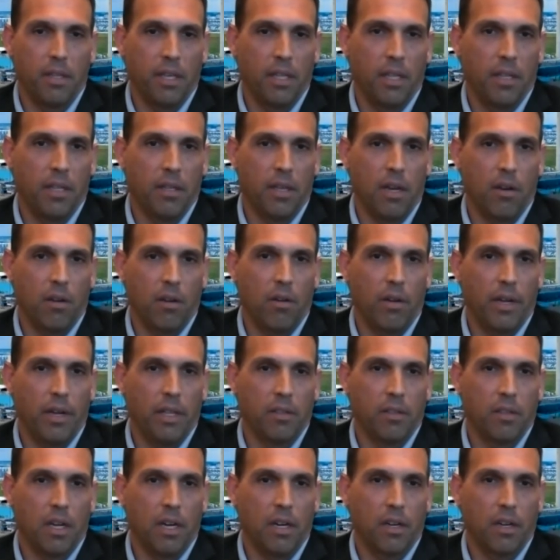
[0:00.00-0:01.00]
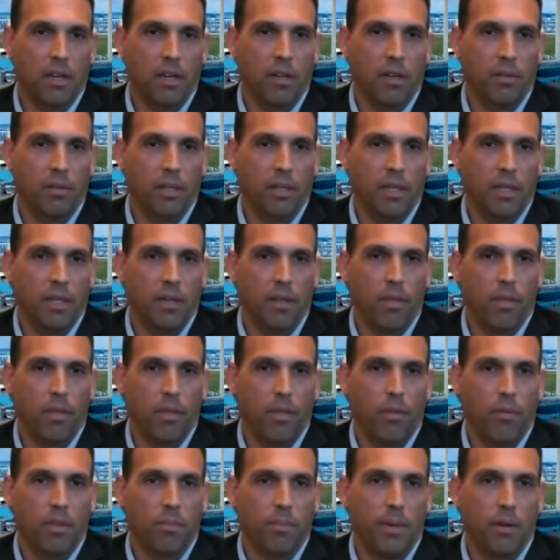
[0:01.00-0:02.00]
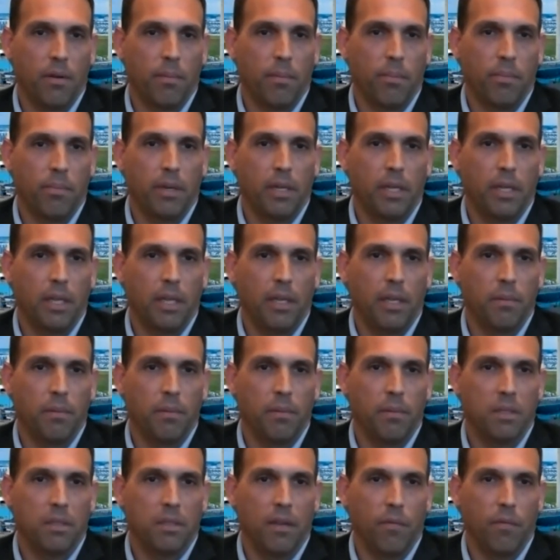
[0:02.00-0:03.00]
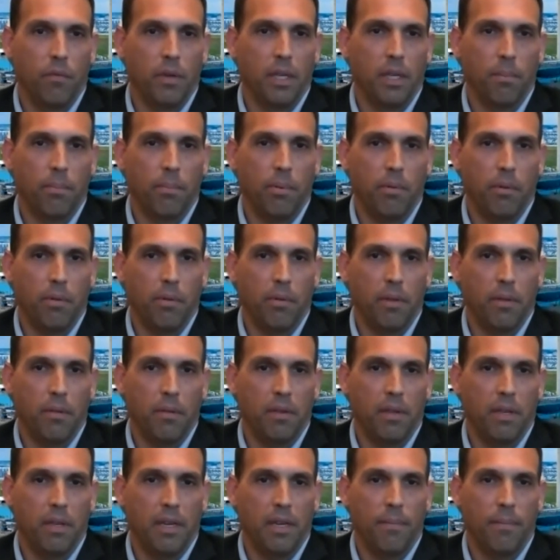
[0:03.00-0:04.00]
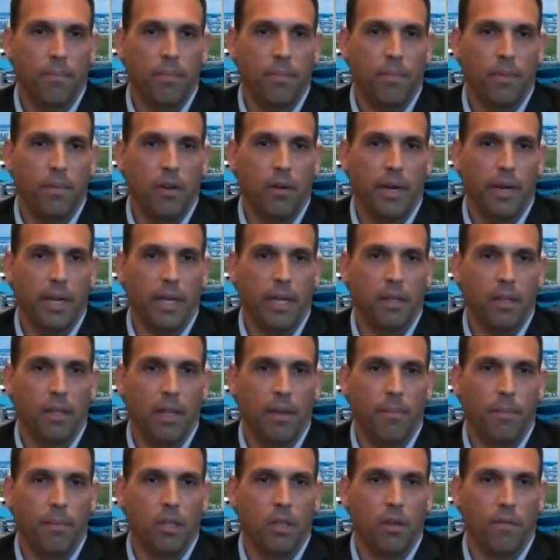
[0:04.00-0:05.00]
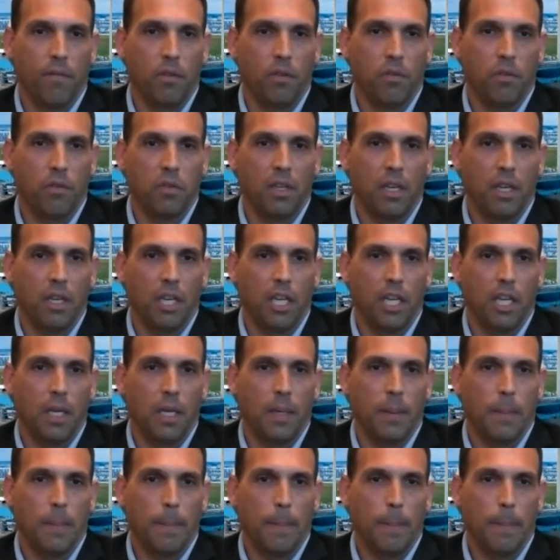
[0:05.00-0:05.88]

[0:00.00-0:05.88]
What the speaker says: and I'll go ahead and talk through this PowerPoint. Let's see if we can pull this up. All right, let me know if you see it.